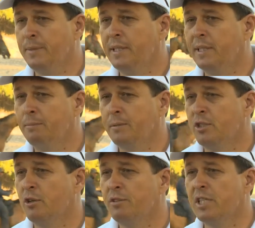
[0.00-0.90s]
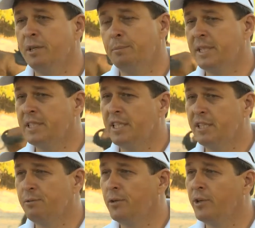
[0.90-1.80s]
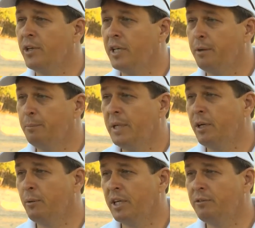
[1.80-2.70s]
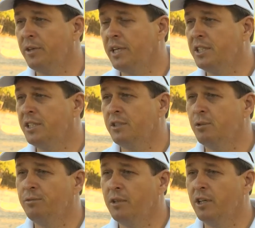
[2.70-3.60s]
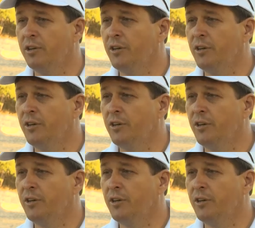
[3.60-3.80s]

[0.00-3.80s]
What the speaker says: It's obviously a big test for her being a weight for age. She's off a low